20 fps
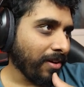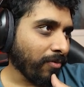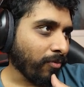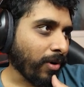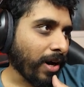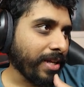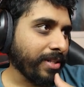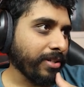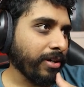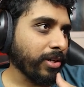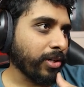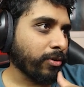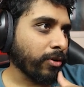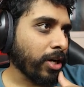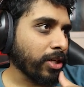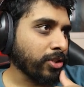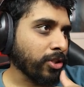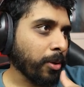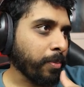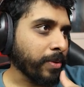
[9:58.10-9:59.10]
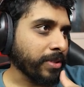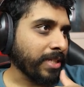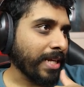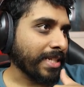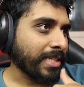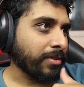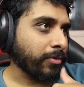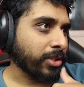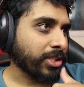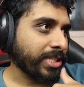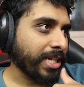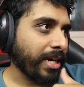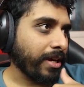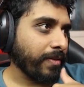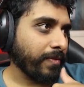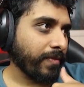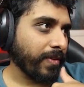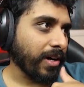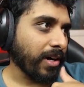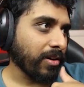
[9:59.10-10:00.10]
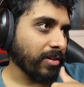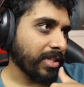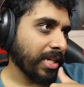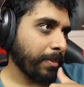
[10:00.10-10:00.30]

Why don't grasshoppers like to watch AFL?